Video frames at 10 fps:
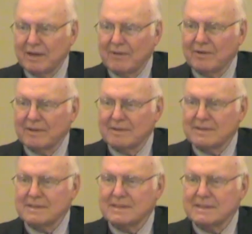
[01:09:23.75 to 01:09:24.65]
I thought
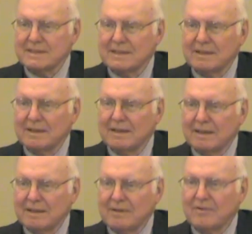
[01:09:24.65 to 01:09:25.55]
this
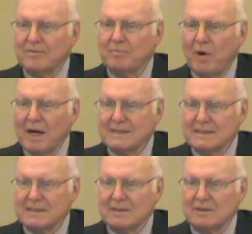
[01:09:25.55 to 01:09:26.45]
is
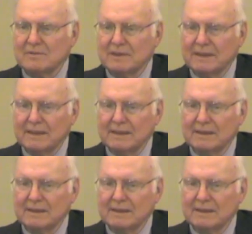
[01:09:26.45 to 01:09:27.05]
Boston all over again.